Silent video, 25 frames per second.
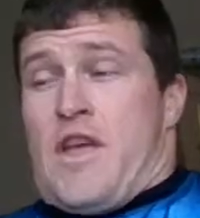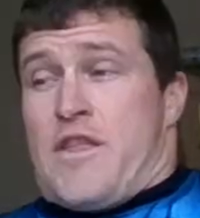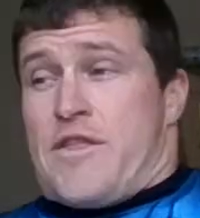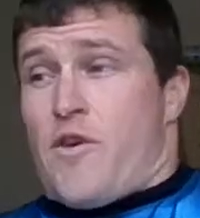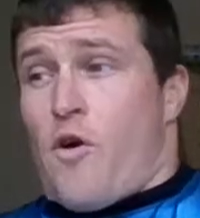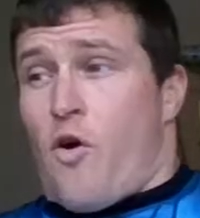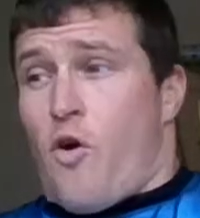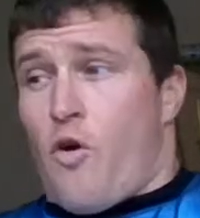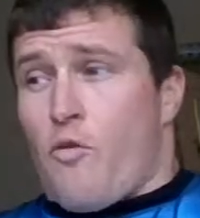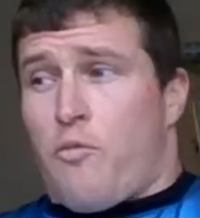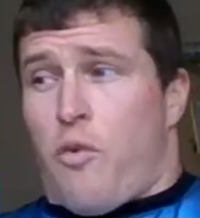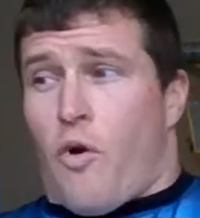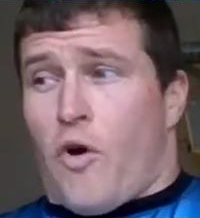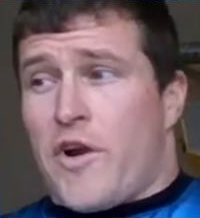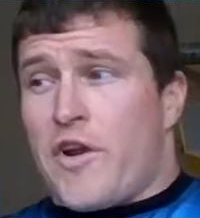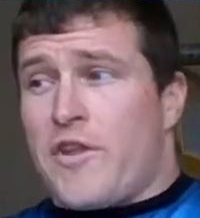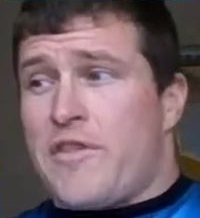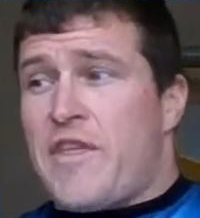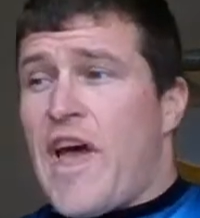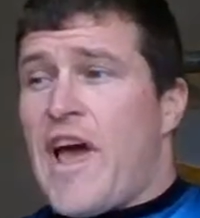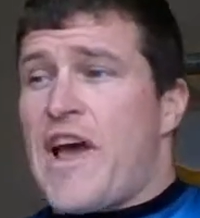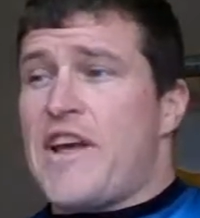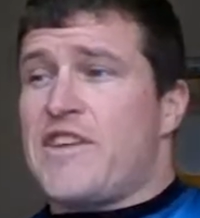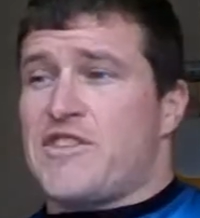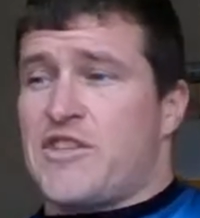The whole point of
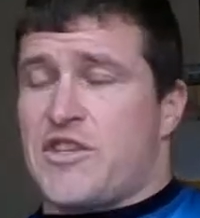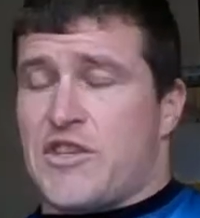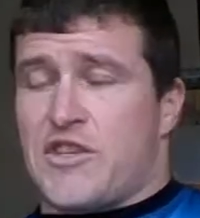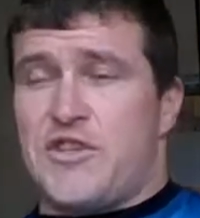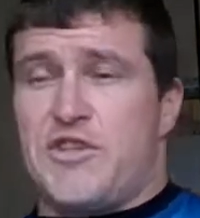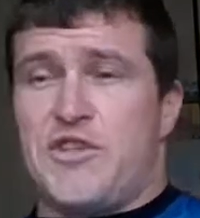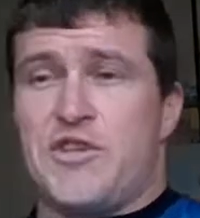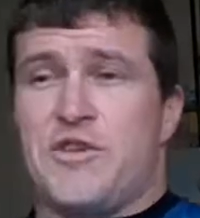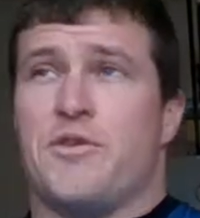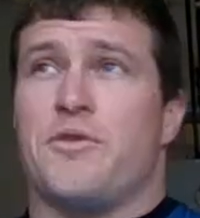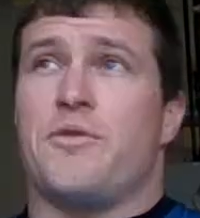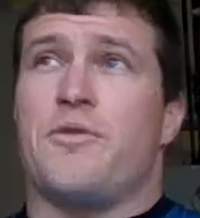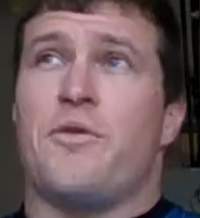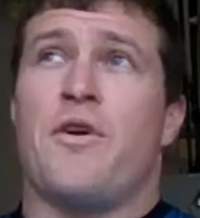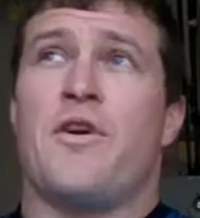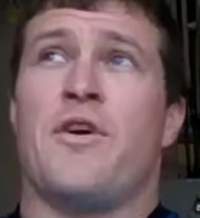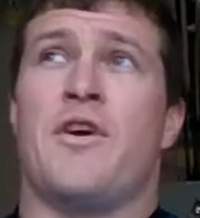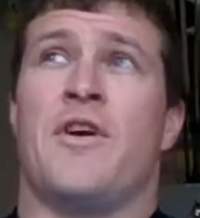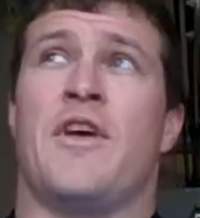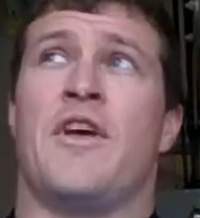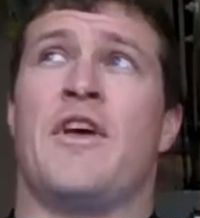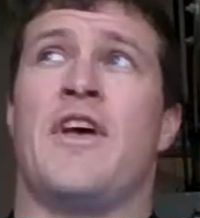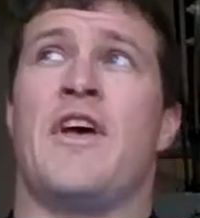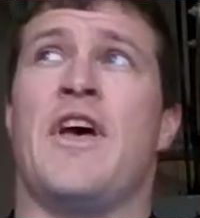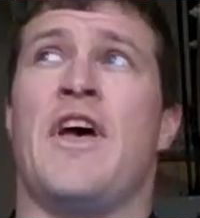that is to do
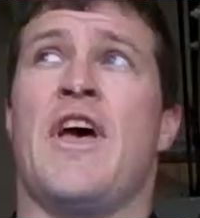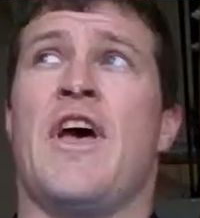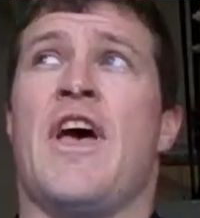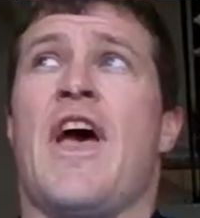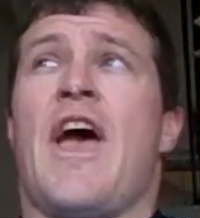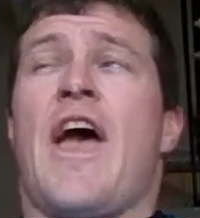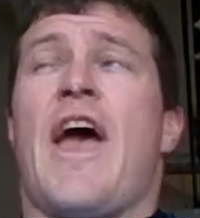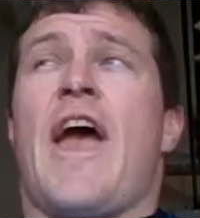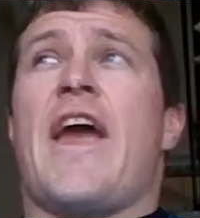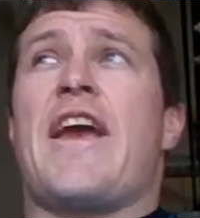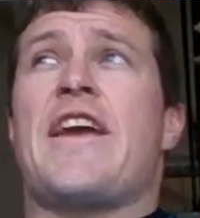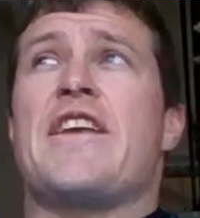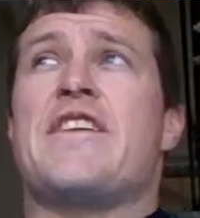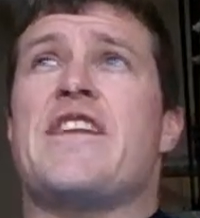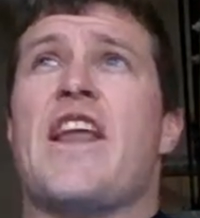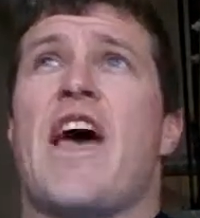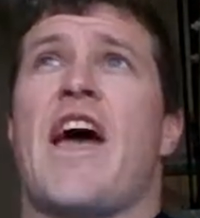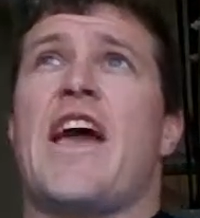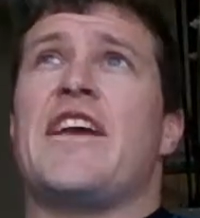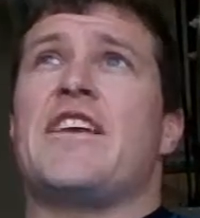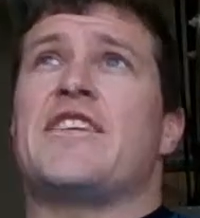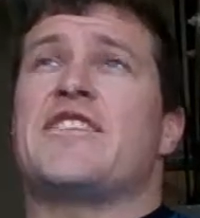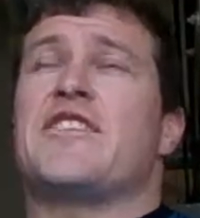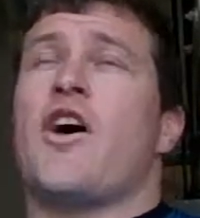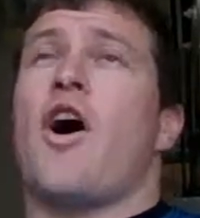a
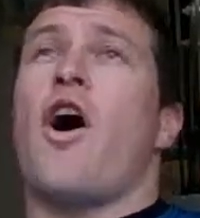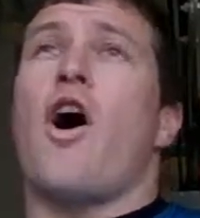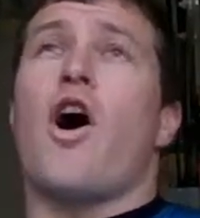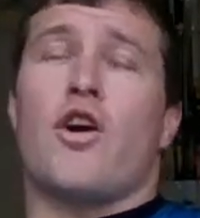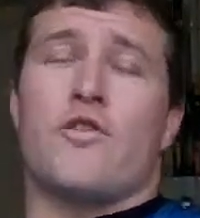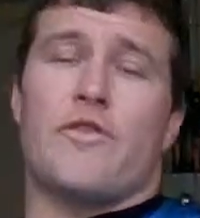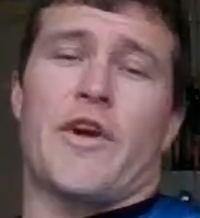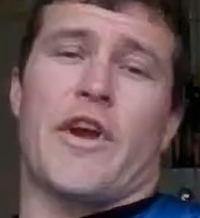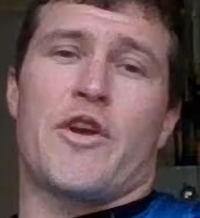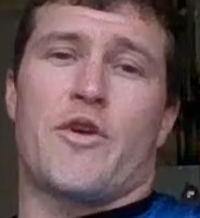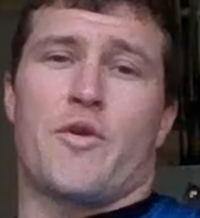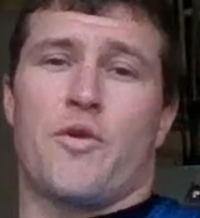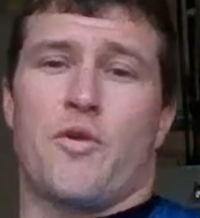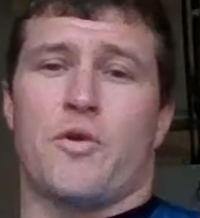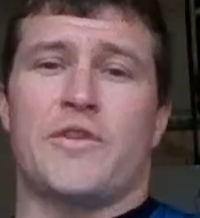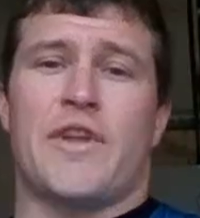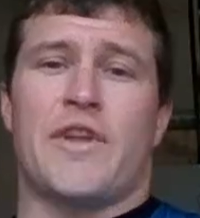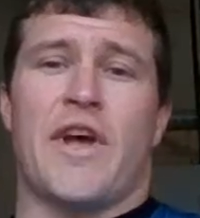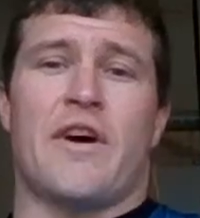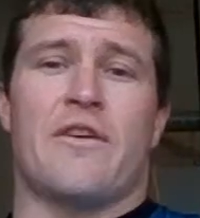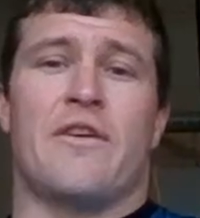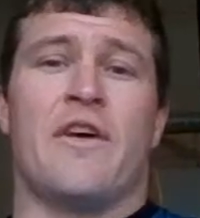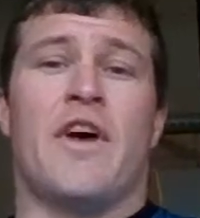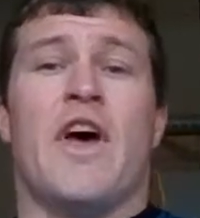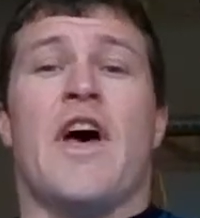nice heart rate cool
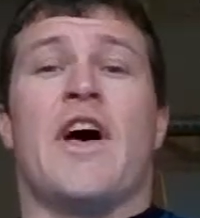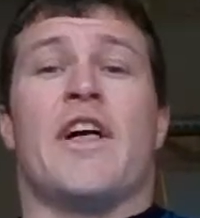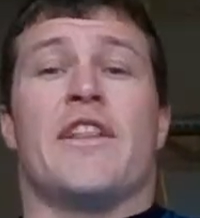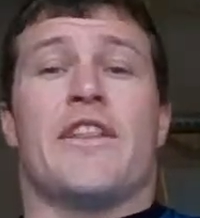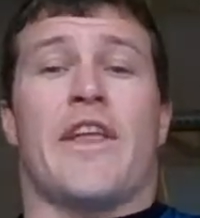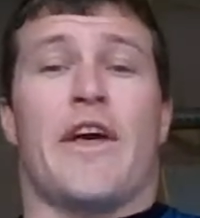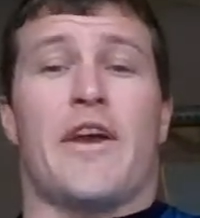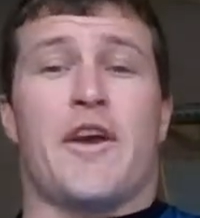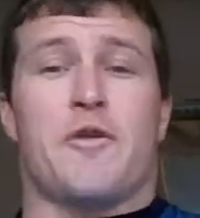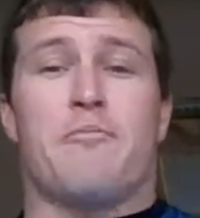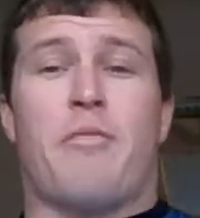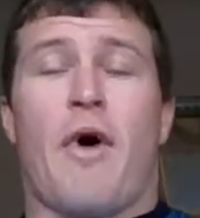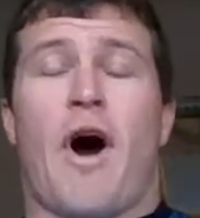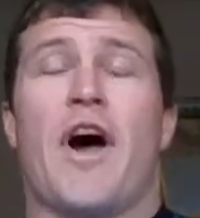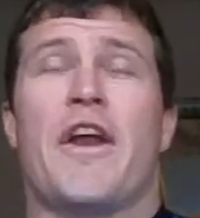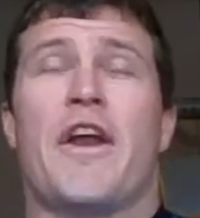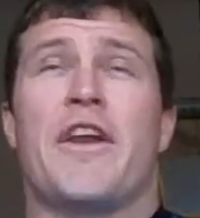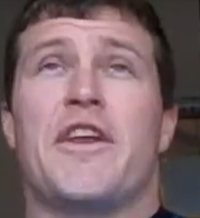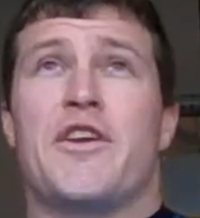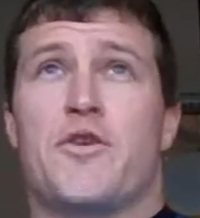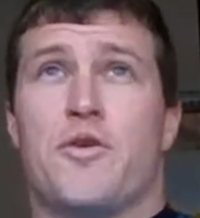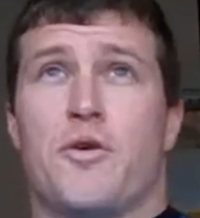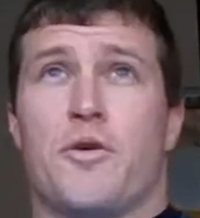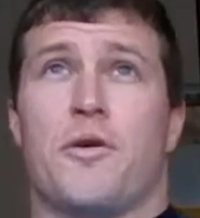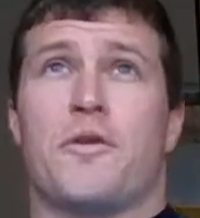down, let your
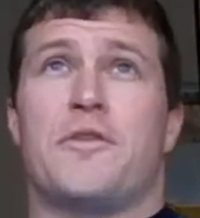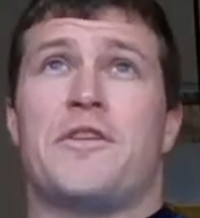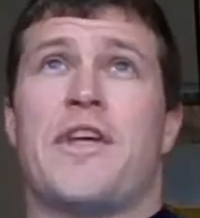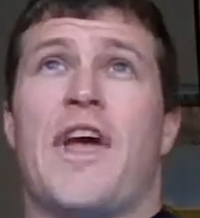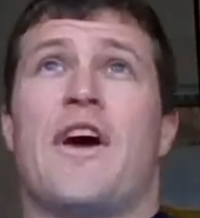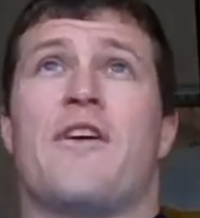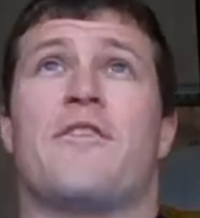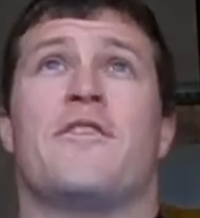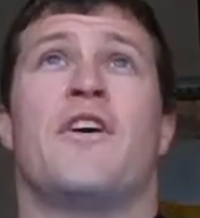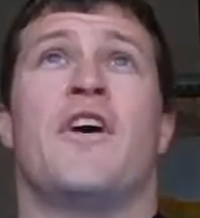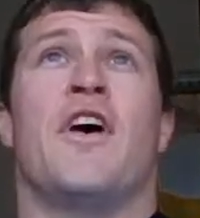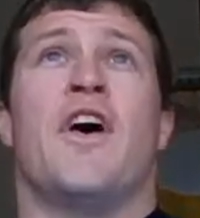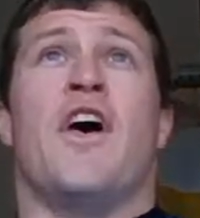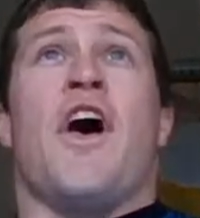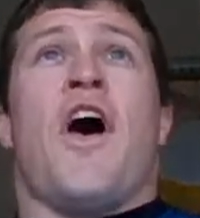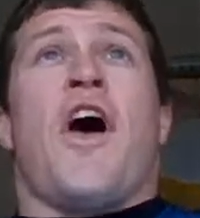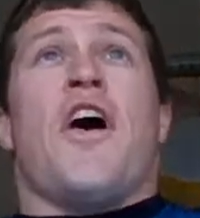body cool down,